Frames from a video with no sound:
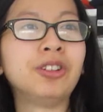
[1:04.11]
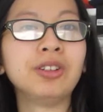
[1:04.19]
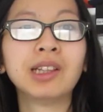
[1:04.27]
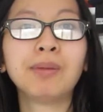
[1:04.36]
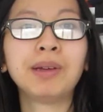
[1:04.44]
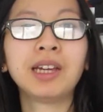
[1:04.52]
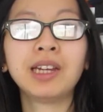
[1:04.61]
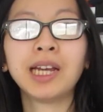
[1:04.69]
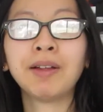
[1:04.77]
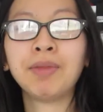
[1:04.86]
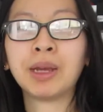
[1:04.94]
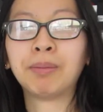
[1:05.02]
do at the
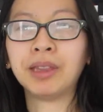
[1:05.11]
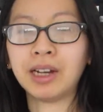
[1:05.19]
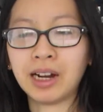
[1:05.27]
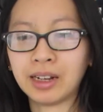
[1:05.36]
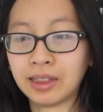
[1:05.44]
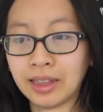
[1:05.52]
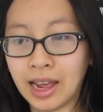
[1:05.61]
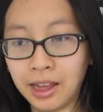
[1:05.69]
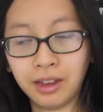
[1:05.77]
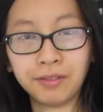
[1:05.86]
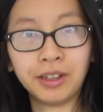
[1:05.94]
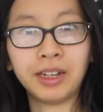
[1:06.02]
beginning, but then I got the
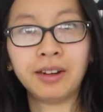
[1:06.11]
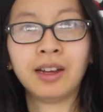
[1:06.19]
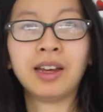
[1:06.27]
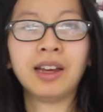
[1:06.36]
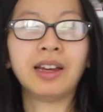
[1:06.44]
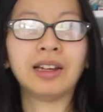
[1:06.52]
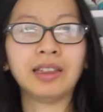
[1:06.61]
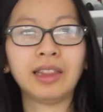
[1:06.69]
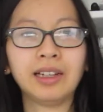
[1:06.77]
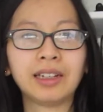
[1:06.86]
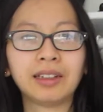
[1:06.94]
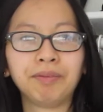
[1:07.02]
hang of it, and I
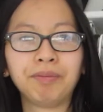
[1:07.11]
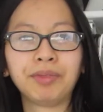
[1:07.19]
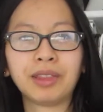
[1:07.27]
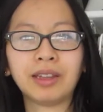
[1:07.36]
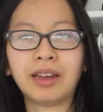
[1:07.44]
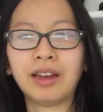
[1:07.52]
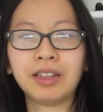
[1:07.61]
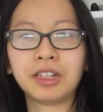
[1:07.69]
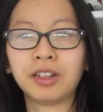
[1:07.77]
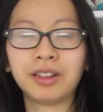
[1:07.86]
think I,